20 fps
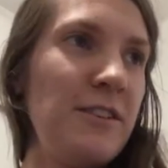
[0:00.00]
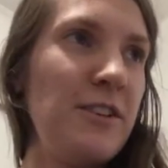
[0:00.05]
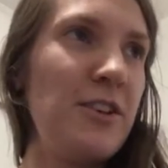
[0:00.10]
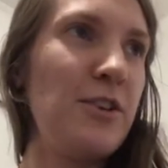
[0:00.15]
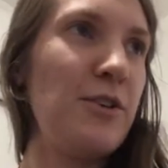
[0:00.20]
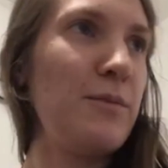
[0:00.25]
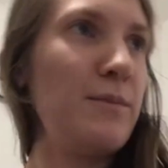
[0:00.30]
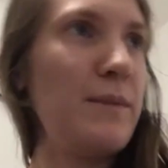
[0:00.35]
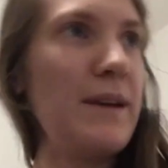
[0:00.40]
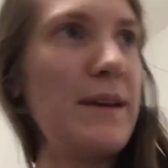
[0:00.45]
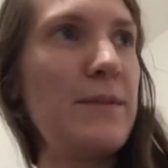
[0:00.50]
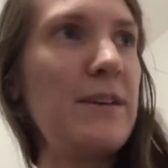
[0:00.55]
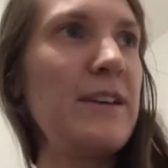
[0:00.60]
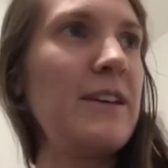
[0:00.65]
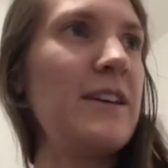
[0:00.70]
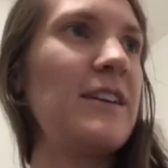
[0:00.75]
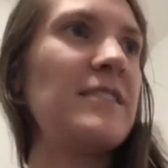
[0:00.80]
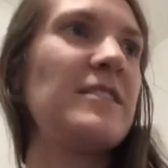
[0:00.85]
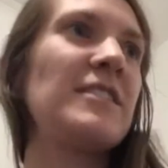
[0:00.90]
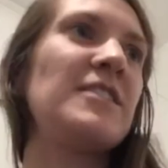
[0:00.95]
you know,
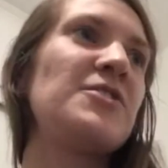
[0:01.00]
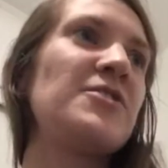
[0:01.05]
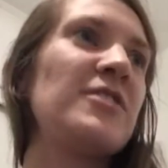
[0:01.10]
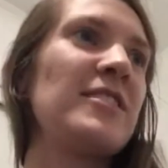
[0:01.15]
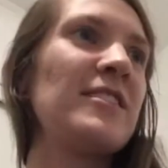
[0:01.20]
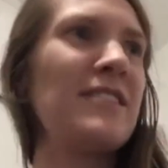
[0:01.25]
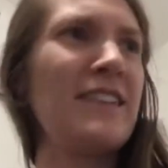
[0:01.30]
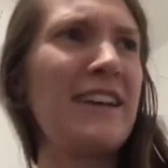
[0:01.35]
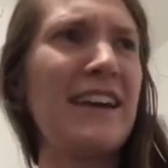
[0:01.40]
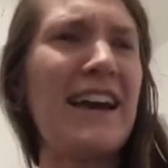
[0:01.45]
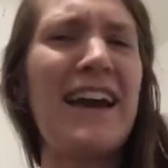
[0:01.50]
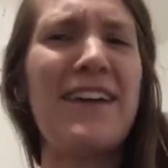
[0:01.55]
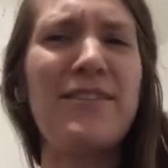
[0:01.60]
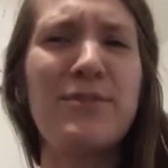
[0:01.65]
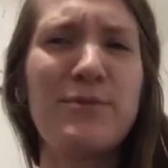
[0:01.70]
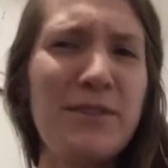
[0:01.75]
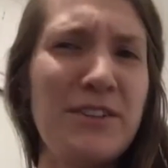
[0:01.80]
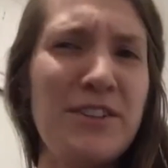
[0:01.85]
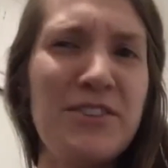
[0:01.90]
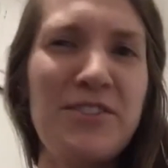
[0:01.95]
maybe as I try, like I
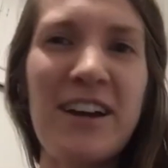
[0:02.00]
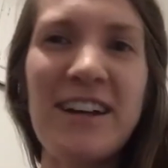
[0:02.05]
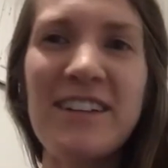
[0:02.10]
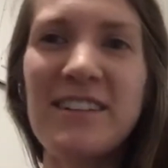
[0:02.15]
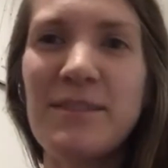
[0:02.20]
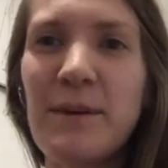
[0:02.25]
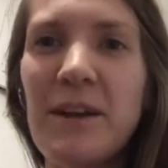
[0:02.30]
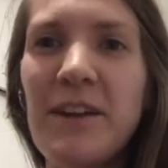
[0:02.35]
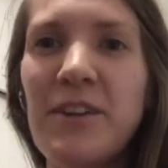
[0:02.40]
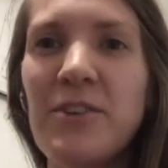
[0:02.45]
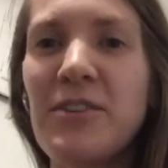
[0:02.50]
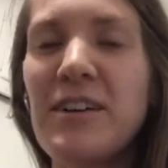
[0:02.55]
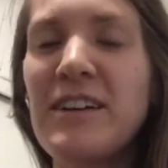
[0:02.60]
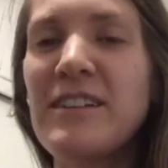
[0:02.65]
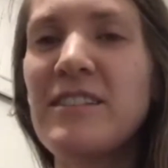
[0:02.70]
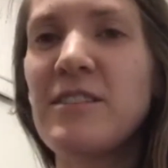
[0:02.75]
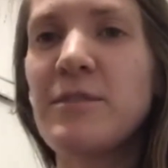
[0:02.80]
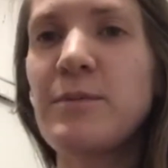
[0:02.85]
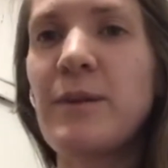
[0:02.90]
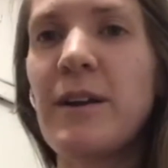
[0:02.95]
haven't really tried sprouted
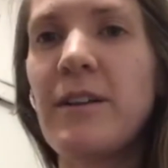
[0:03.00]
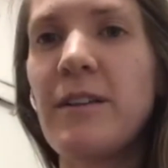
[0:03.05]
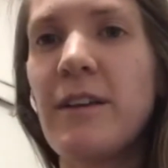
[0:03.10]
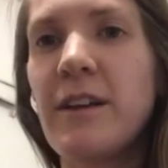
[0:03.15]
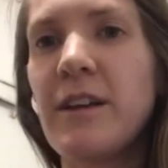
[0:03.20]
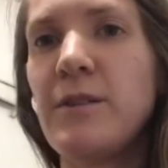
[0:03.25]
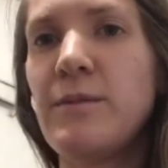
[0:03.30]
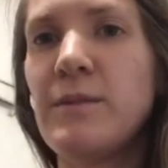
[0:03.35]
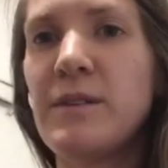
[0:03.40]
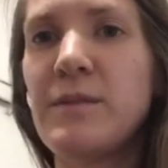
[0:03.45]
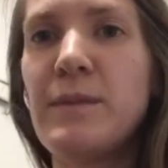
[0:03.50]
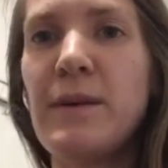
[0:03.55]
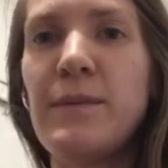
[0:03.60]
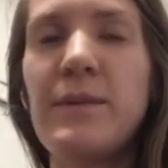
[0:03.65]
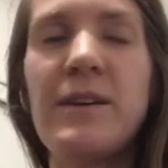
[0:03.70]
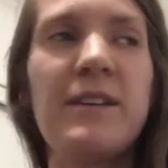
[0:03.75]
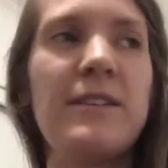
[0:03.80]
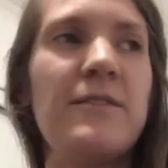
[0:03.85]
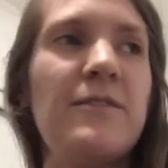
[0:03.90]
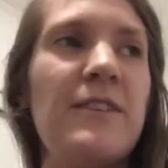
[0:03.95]
grains and sprouted legumes,
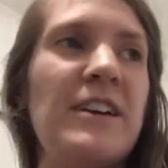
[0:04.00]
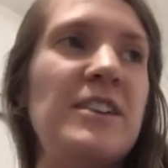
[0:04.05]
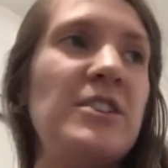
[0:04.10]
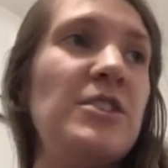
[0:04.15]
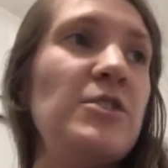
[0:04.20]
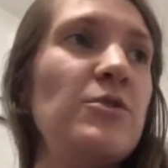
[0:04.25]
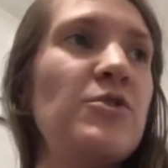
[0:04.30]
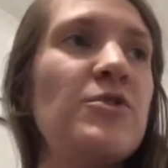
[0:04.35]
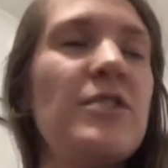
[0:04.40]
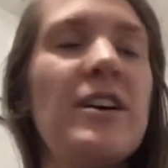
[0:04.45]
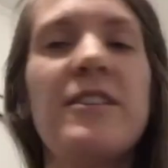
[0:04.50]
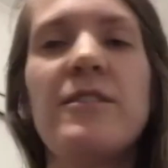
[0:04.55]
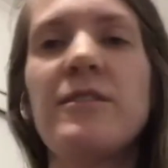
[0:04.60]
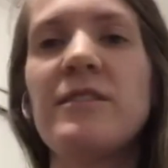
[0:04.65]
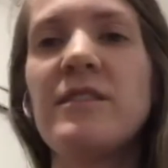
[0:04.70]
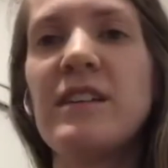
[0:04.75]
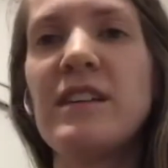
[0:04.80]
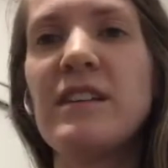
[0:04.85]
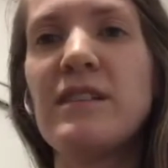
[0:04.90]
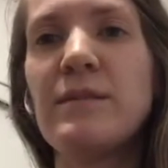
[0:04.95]
maybe if I do try
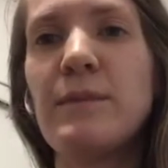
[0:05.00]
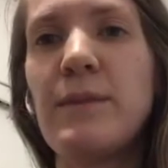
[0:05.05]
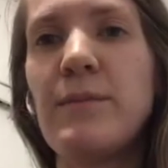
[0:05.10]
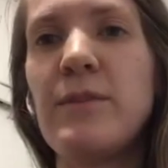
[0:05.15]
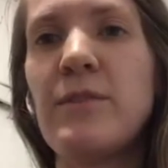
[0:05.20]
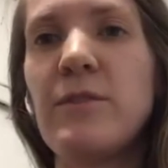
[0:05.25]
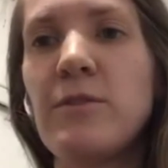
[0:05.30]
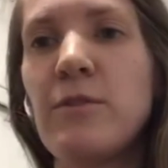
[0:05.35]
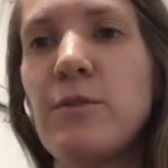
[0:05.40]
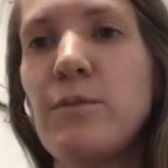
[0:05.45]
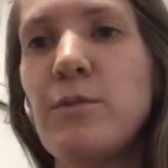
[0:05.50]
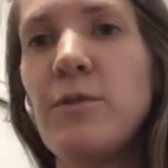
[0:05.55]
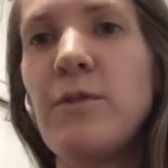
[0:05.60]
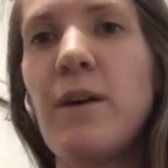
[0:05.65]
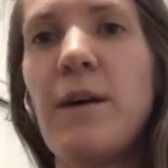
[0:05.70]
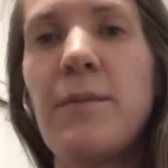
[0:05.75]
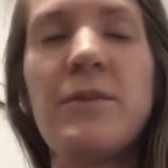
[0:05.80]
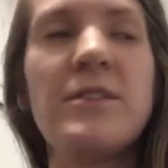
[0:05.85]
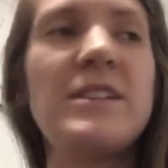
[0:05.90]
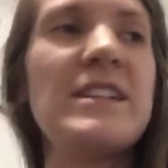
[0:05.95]
those things, maybe those will move
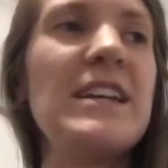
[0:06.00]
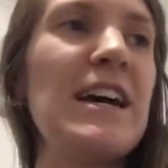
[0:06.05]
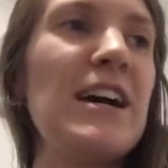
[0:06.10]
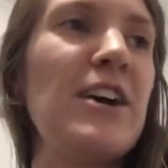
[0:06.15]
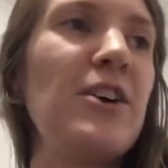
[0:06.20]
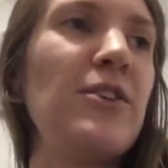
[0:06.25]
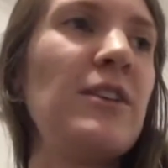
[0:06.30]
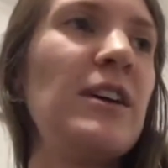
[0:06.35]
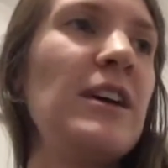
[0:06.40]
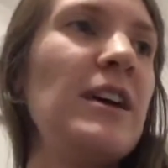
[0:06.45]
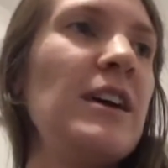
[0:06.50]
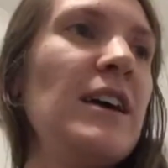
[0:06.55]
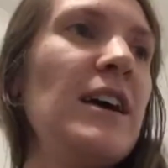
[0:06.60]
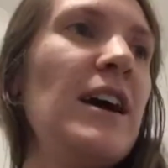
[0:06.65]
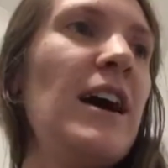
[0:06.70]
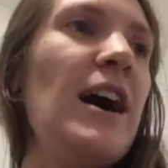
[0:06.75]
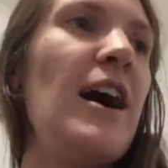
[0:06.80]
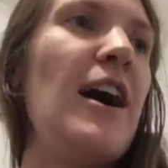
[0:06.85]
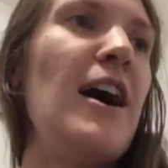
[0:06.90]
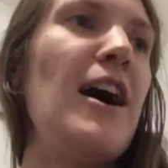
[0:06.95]
up or down.
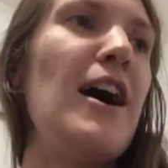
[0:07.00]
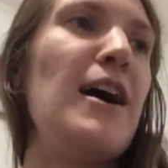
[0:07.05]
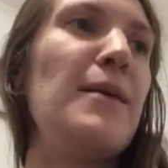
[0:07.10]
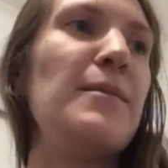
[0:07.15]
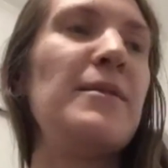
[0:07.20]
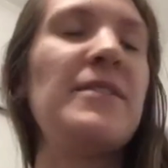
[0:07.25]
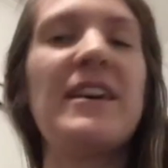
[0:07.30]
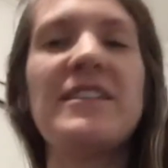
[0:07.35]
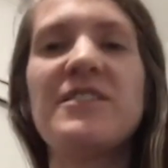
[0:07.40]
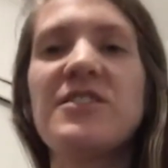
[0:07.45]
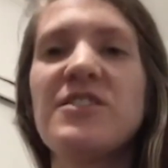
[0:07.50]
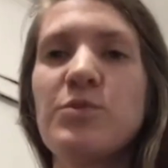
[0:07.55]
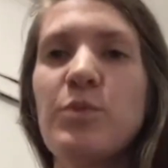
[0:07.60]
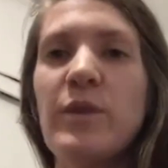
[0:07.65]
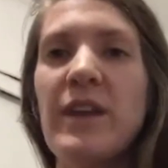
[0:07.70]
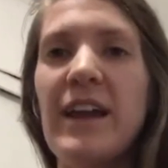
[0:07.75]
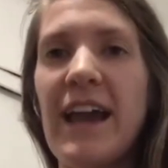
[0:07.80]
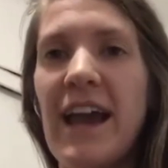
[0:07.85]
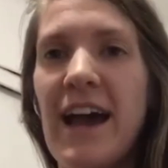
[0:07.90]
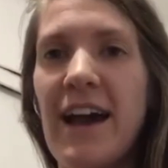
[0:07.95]
Um, but that's just
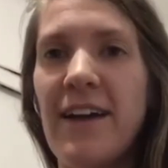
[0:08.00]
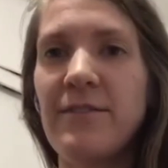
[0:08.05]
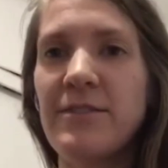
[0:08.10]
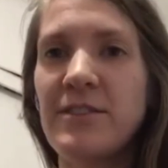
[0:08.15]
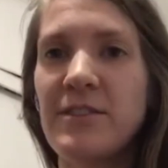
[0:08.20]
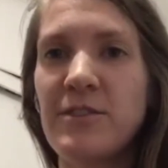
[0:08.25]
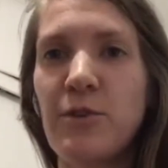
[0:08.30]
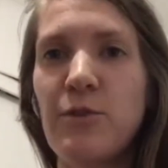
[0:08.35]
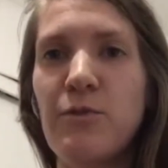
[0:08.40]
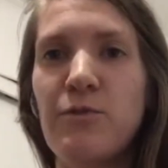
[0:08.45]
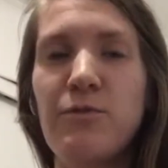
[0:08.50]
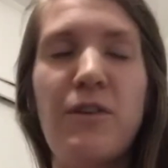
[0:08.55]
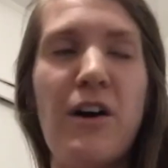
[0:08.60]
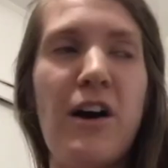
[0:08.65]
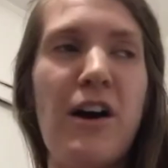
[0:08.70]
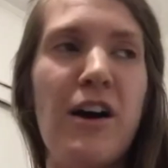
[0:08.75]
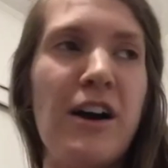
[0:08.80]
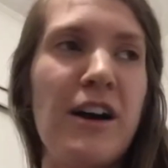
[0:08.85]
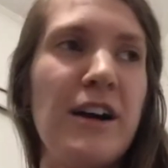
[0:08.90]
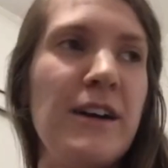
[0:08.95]
what I have so
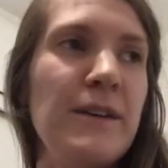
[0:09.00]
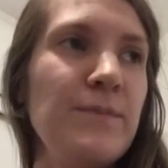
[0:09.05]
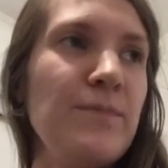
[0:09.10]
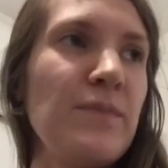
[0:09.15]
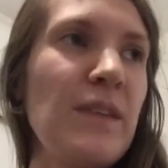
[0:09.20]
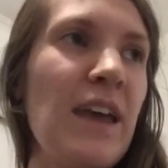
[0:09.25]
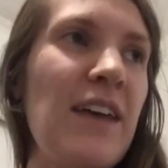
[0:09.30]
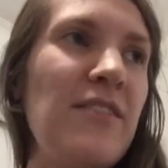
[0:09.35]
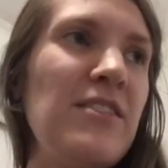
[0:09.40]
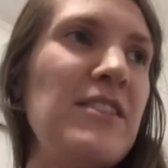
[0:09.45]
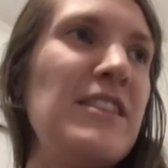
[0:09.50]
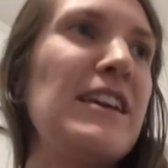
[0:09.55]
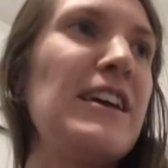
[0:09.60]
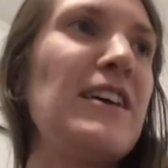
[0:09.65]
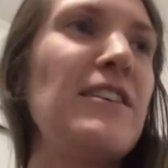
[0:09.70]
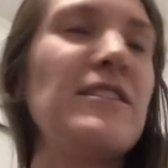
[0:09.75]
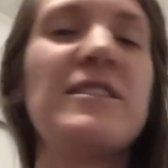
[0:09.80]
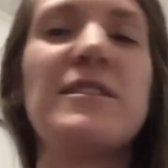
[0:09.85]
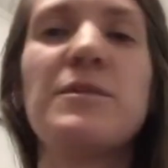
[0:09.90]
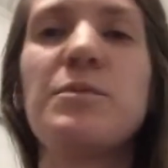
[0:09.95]
far. Everything
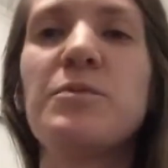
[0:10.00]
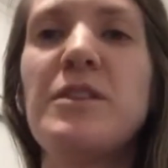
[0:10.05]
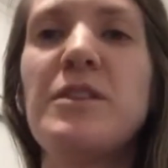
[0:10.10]
else is